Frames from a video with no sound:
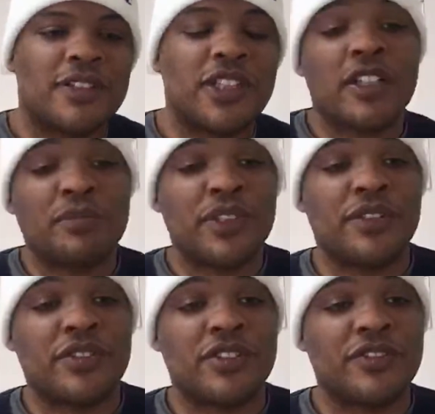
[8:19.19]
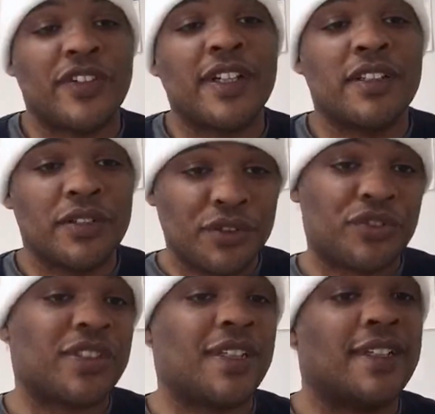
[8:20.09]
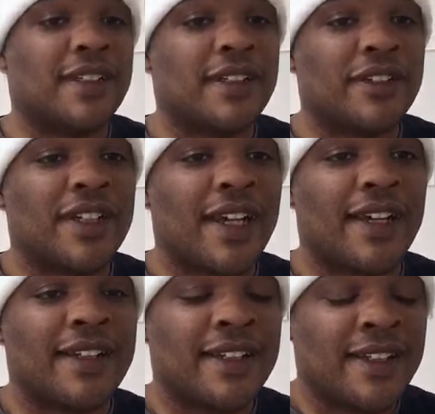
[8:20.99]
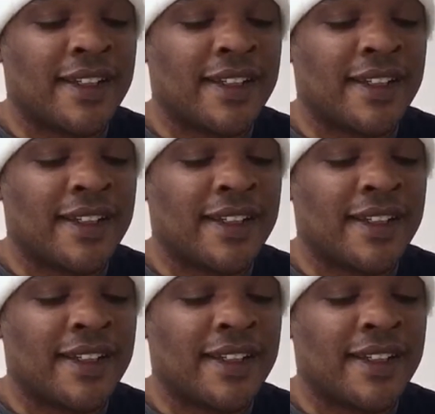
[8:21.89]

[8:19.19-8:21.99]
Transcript: child abuse is very loose here, okay?